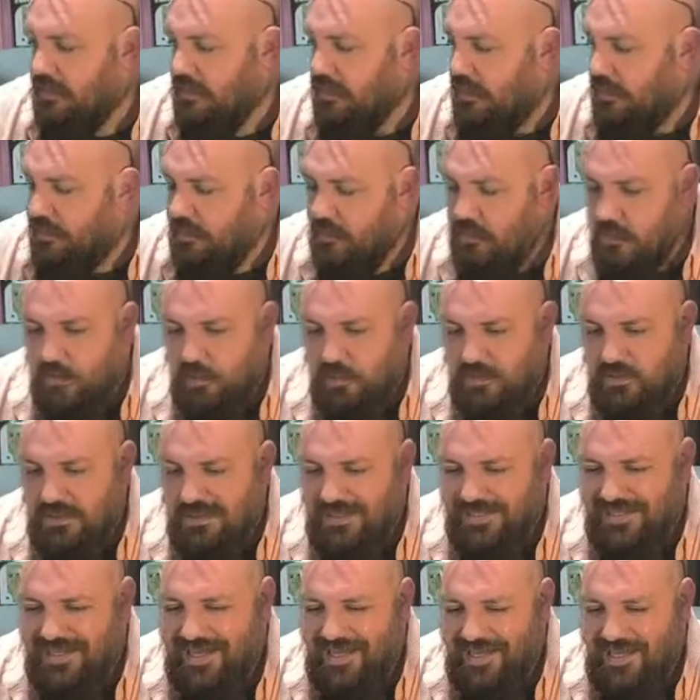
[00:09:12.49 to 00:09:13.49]
Now, the only person he
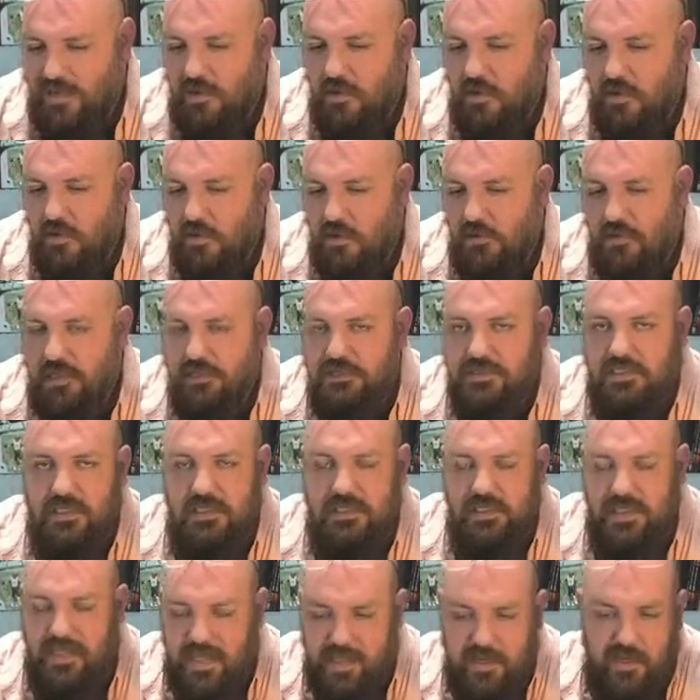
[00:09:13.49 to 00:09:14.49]
can't hurt is he
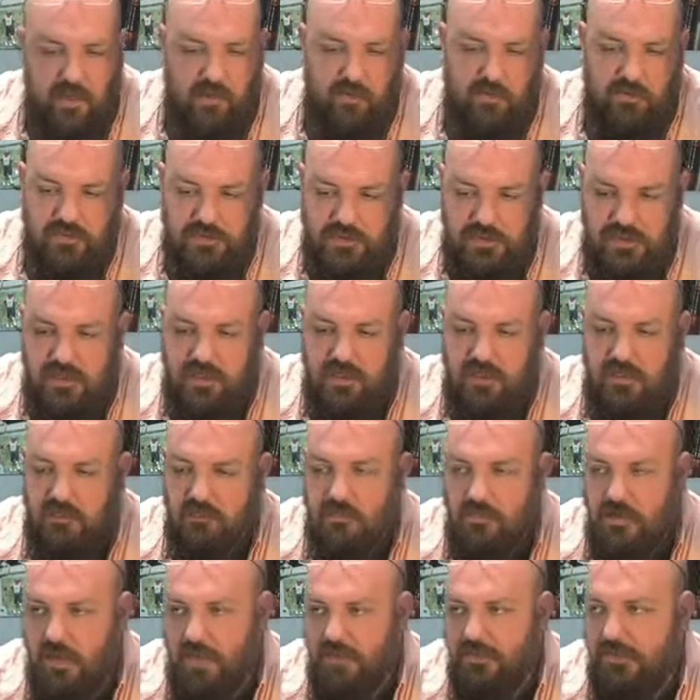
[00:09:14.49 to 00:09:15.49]
cannot hurt the king,
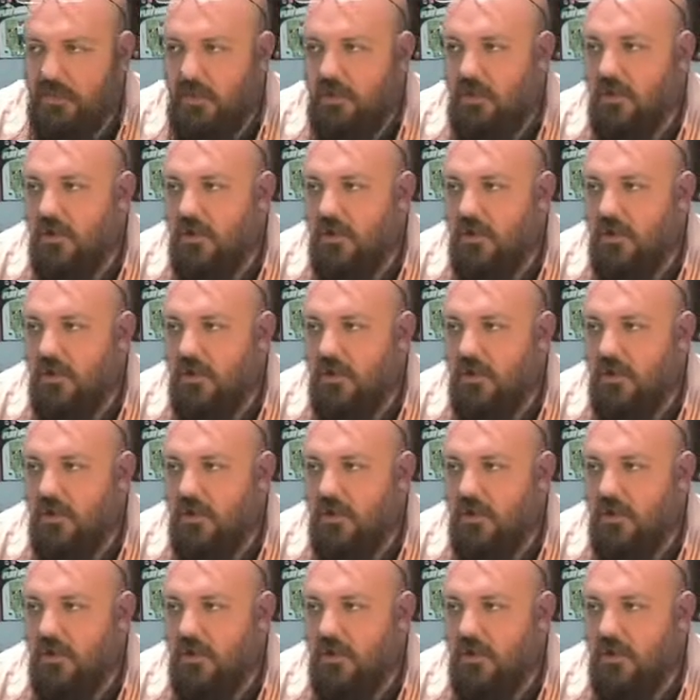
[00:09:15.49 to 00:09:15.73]
Hrothgar,